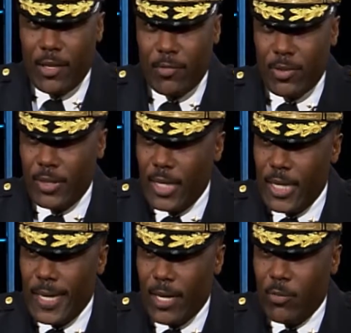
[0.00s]
do you feel?
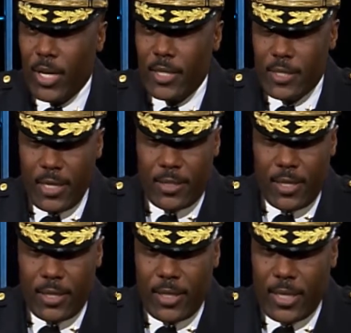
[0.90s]
And what I say is
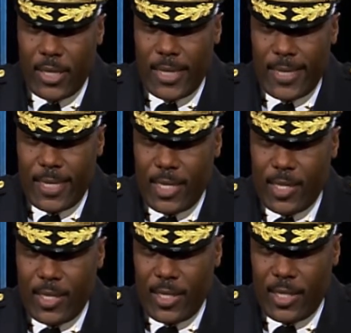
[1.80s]
that
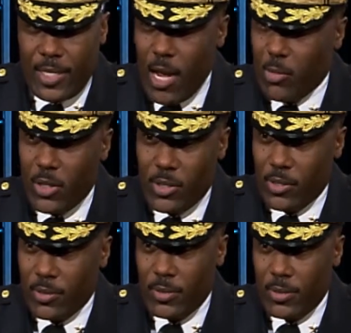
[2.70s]
it's not
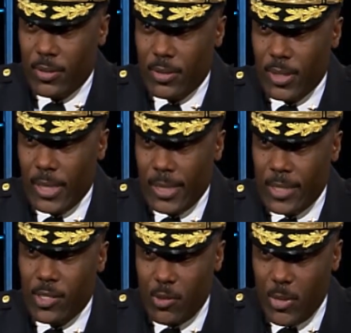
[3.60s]
personal.
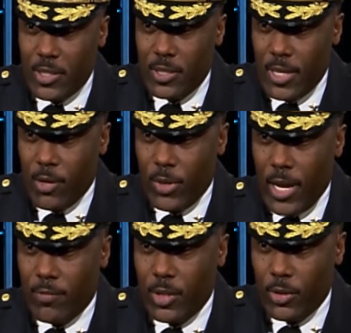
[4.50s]
This is a business that we
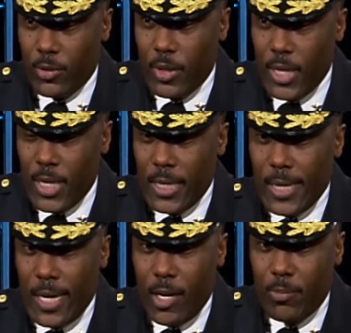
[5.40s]
have to do.
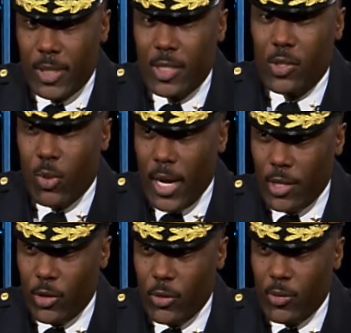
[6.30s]
This is what I
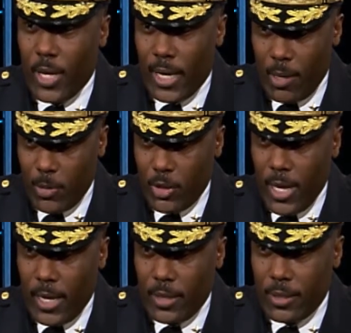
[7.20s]
do, and I'm good
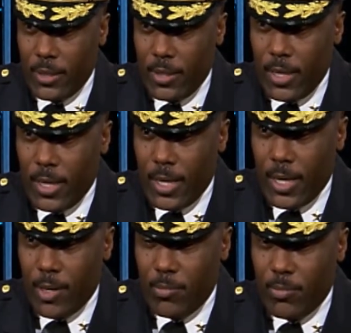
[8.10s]
at it.
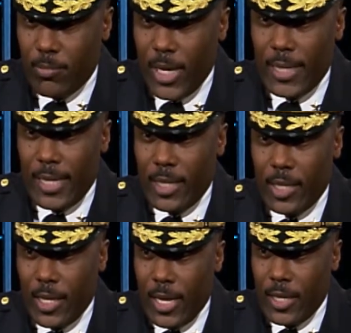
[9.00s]
But at the end
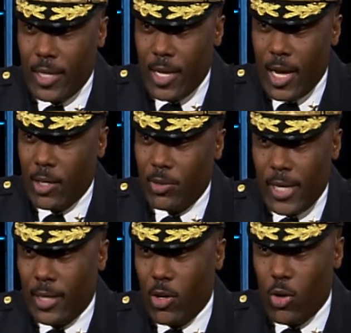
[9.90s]
of the day, I don't
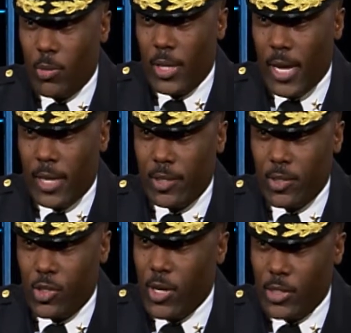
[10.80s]
take it home and
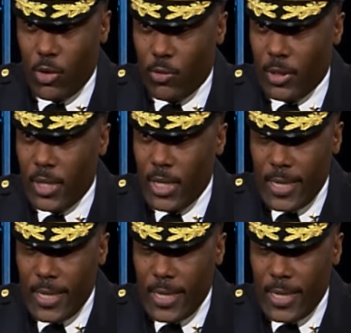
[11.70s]
stress over it.